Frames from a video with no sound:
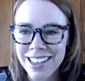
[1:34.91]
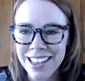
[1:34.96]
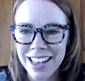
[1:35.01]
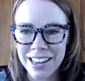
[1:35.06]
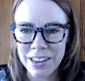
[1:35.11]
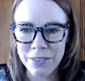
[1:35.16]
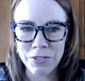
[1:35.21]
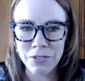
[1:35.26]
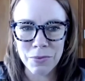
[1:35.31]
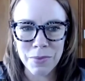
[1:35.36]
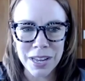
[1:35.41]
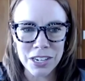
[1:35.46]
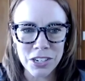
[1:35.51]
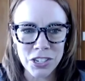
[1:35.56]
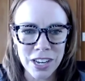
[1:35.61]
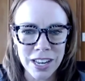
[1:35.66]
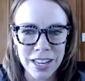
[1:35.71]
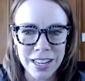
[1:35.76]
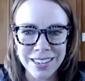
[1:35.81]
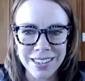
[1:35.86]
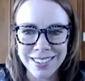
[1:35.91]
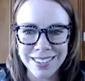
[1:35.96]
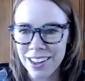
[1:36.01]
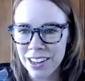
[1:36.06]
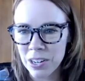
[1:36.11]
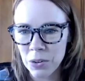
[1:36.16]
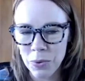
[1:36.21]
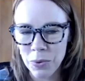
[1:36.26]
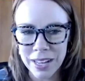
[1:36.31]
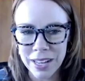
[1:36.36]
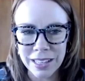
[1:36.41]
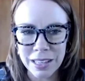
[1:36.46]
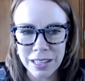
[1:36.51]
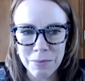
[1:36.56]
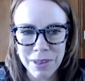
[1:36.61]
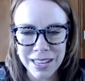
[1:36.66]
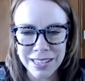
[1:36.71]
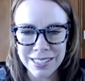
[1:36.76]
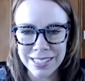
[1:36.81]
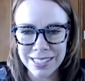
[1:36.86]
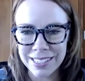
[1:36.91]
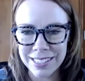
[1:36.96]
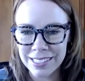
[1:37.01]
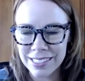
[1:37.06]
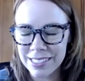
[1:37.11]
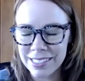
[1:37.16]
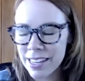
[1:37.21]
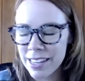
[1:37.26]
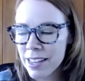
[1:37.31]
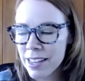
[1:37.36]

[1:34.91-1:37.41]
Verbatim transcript: and information on a weekly basis